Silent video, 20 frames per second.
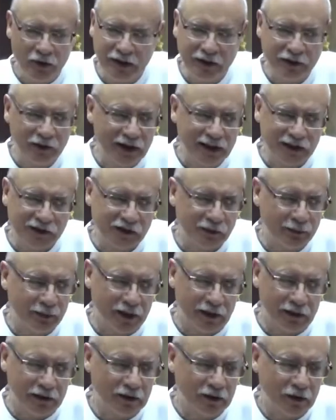
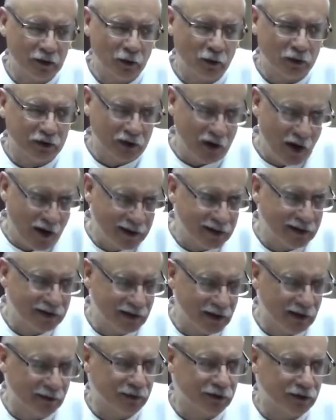underestimate what God is
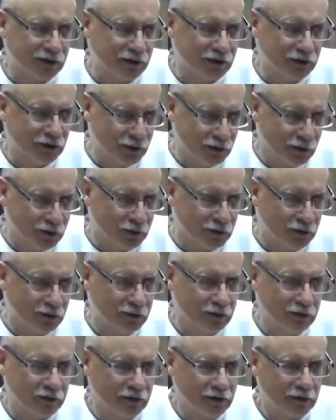able to do